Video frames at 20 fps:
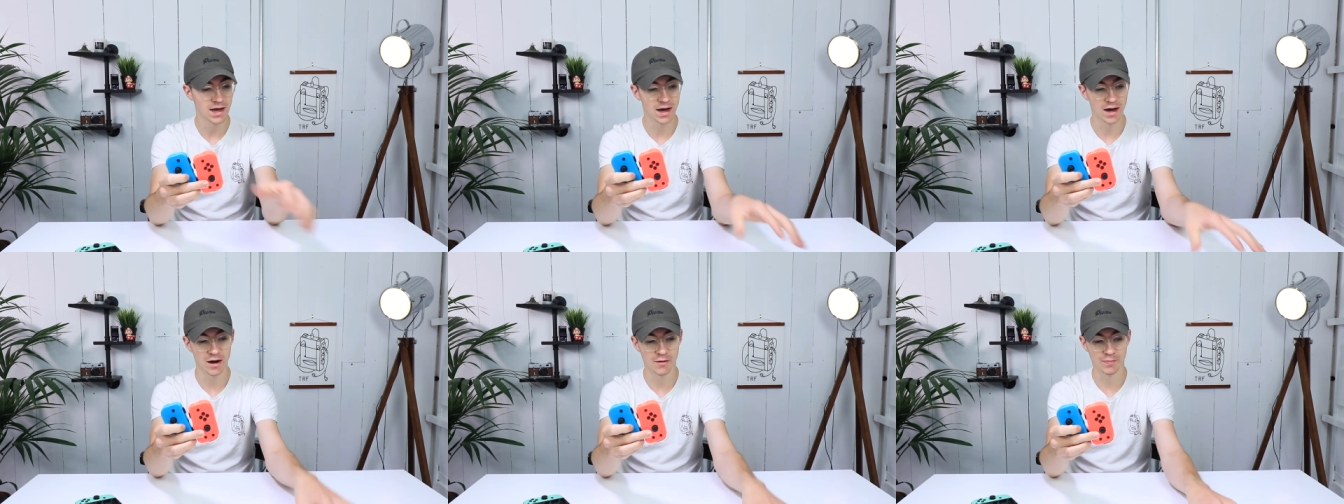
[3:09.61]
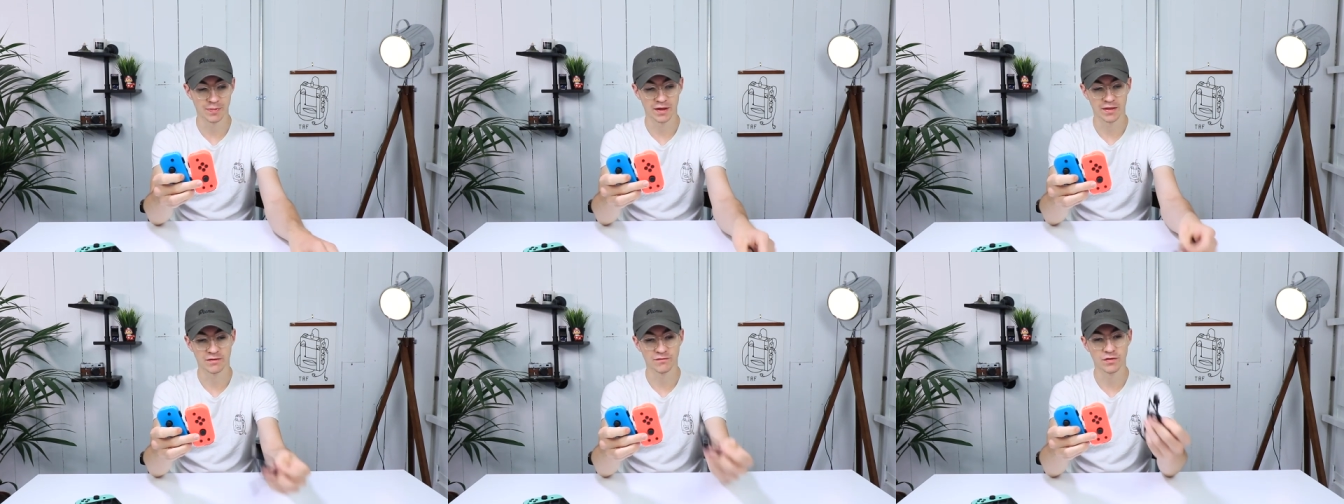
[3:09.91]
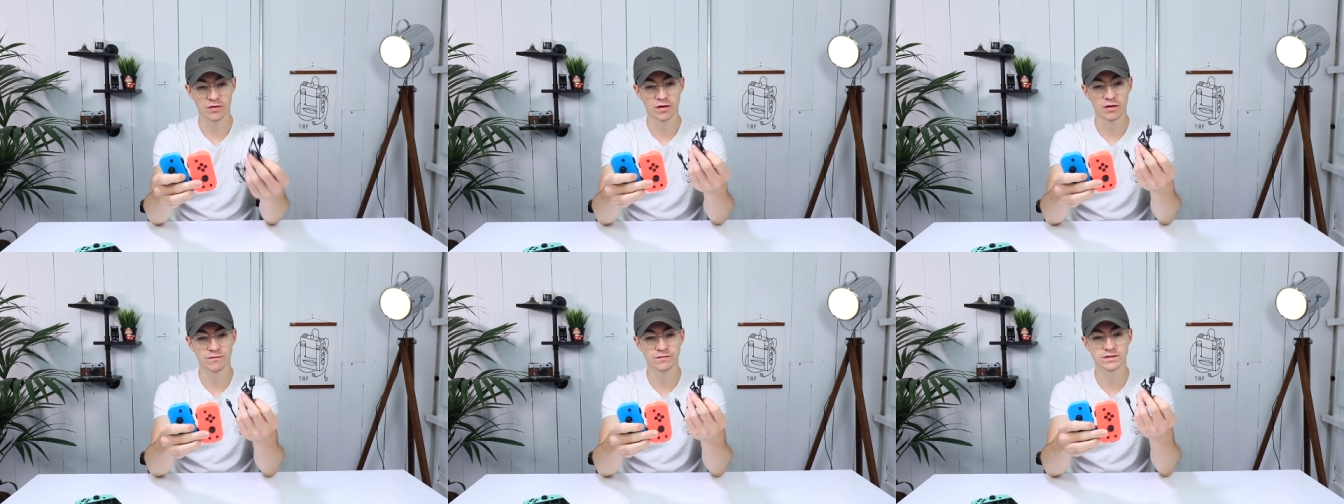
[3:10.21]
um, and they've
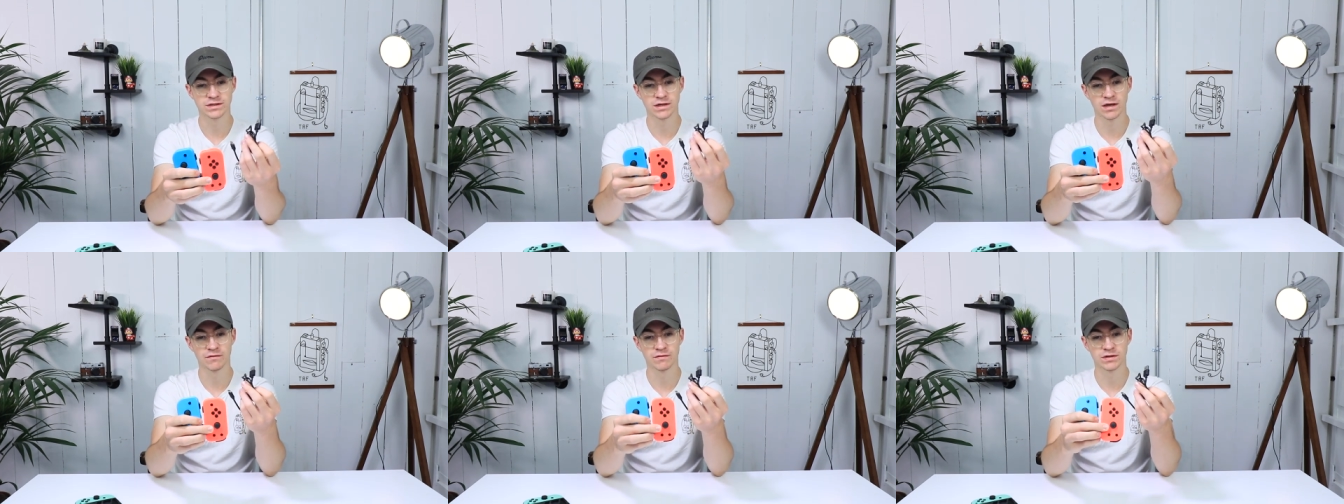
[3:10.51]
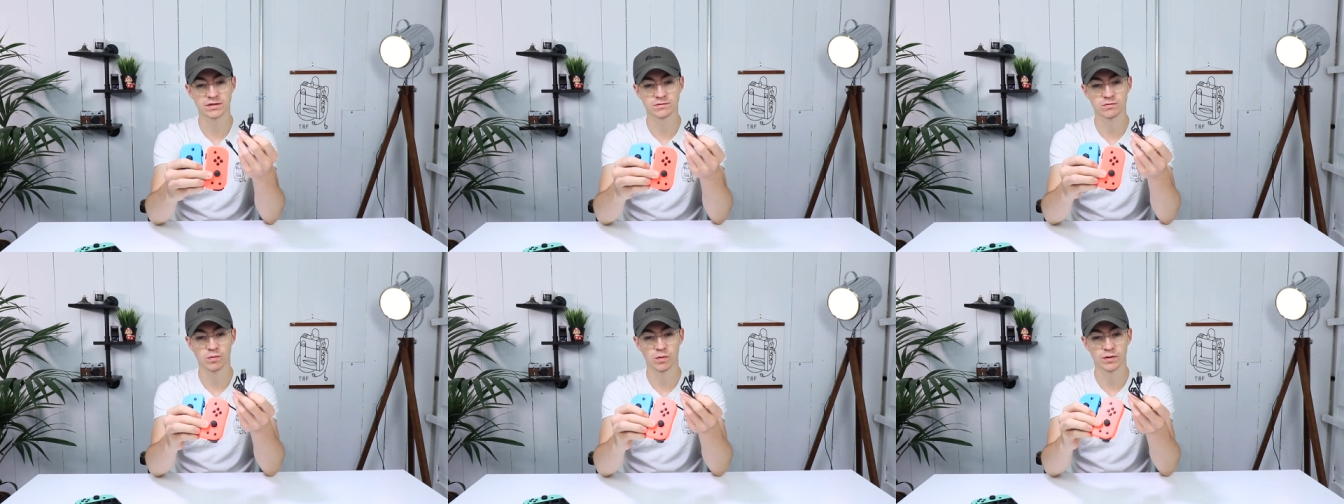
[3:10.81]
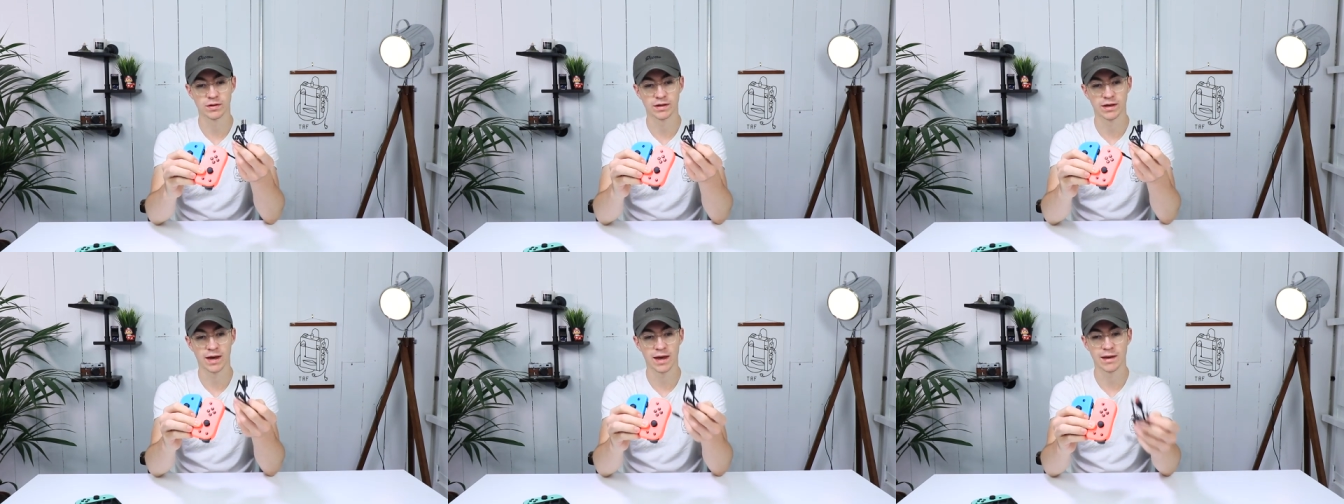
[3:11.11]
only obviously given us
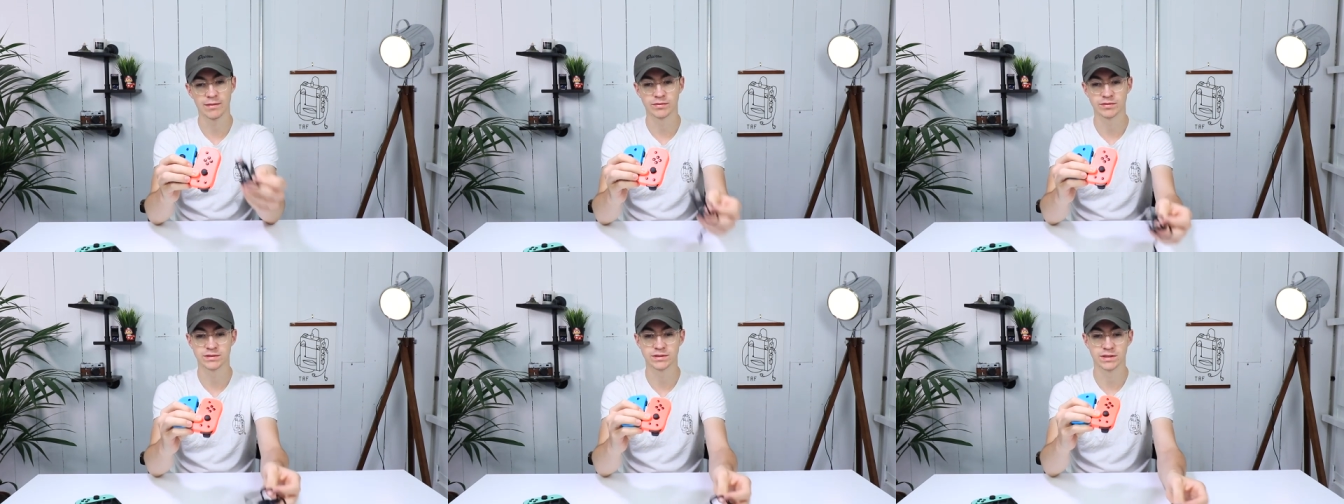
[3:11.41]
one cable,